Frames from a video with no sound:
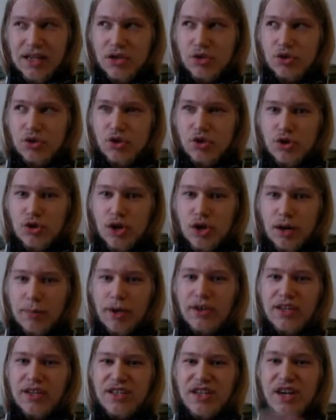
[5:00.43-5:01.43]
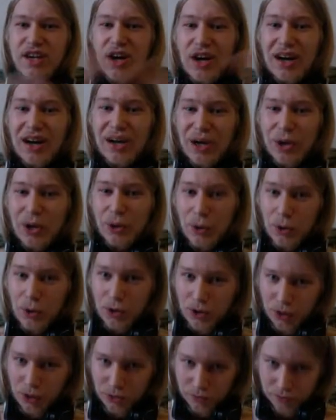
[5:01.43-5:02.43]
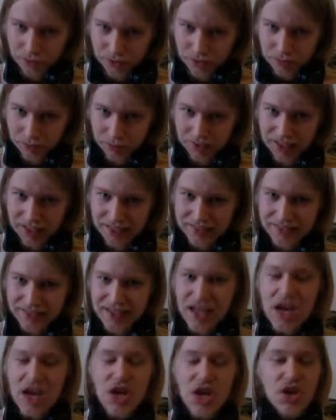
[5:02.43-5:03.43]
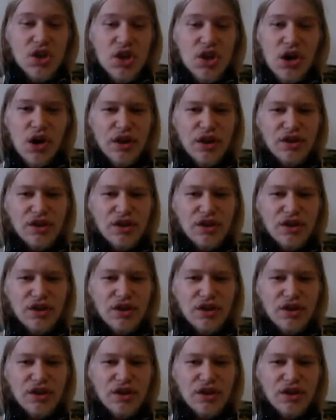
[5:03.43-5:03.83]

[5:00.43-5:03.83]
you should talk about it all over the place. Not